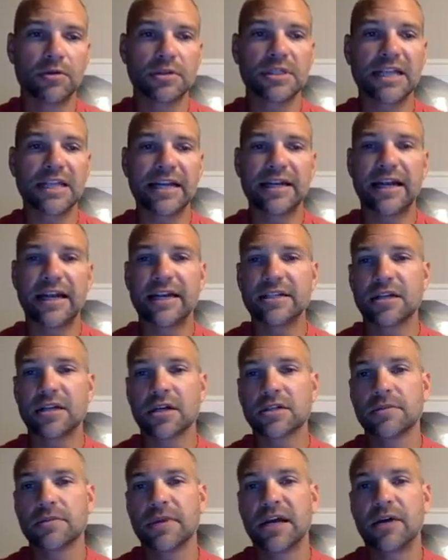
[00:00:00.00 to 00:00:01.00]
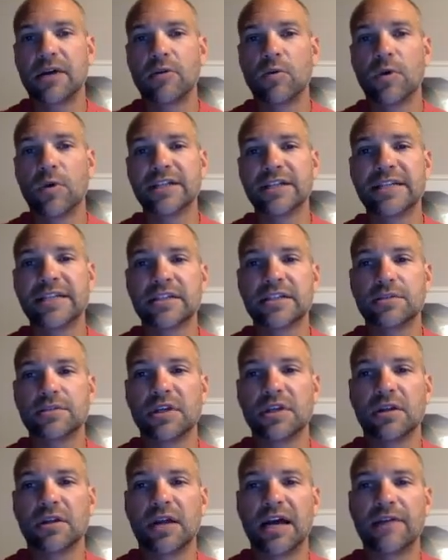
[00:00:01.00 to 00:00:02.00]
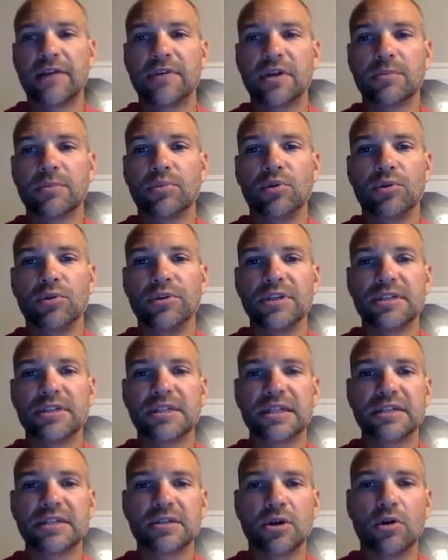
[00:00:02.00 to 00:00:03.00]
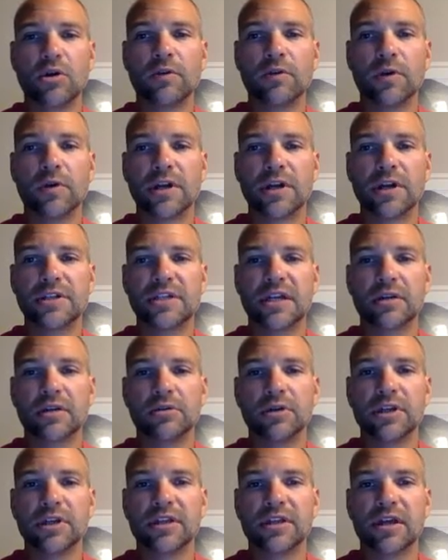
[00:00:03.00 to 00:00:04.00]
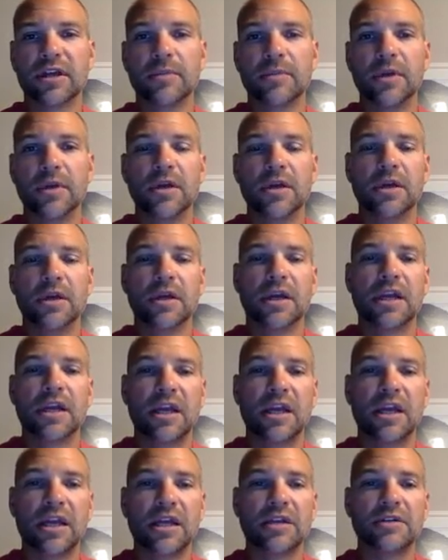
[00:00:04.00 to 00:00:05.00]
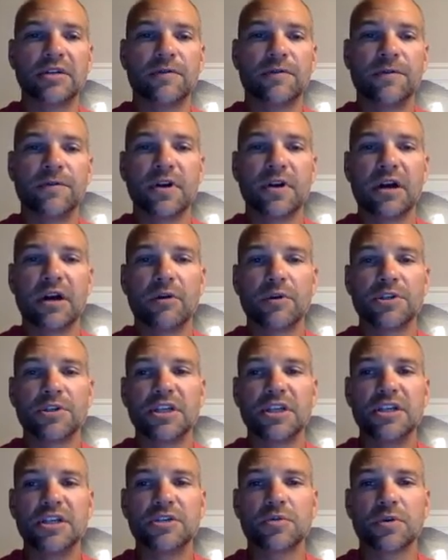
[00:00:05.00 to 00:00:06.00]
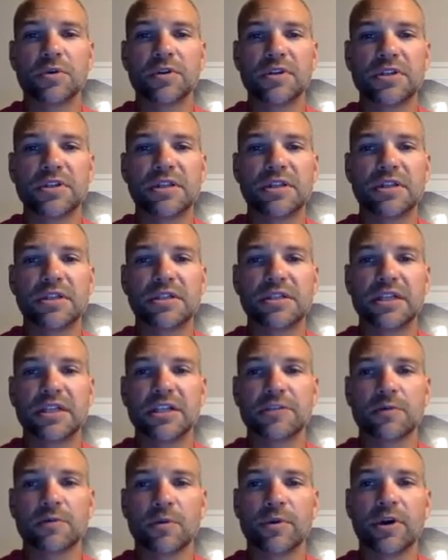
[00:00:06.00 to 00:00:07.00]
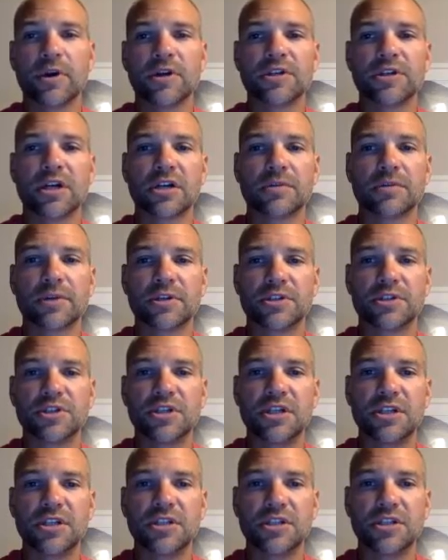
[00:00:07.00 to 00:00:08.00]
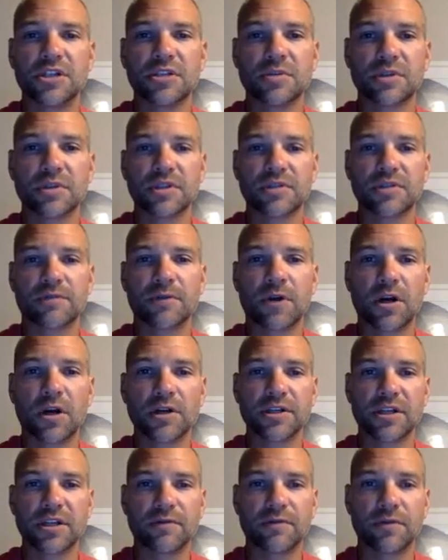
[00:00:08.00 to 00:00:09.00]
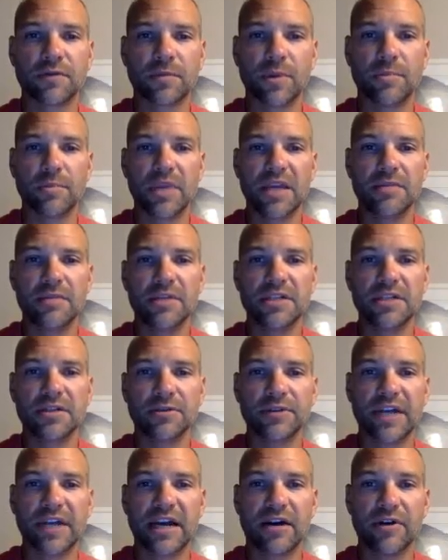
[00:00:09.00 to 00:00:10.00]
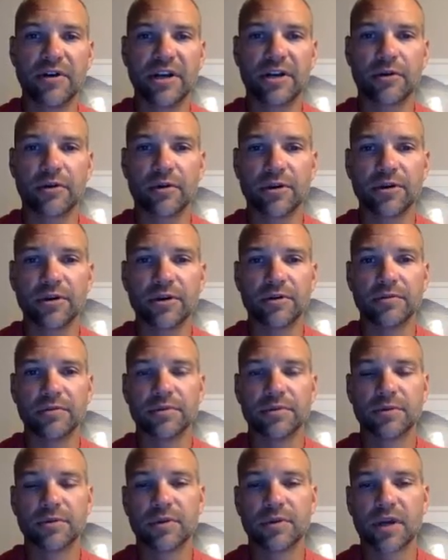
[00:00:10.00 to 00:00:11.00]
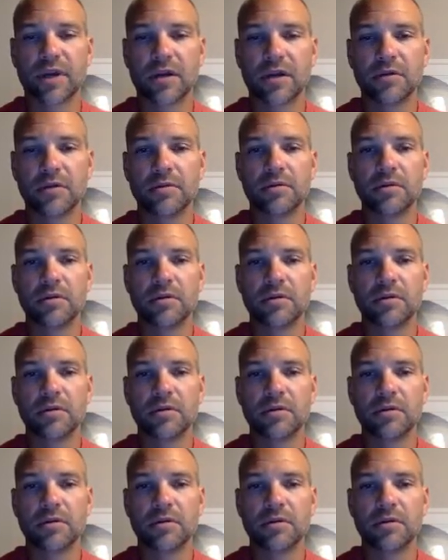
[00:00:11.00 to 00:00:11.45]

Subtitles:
slide 9 talks about what it takes to be alive. You can pull these things over and take a look at them and figure out what each one of these things stands for. We already talked about G. G is what this frog did from a baby till now. It grew. Okay?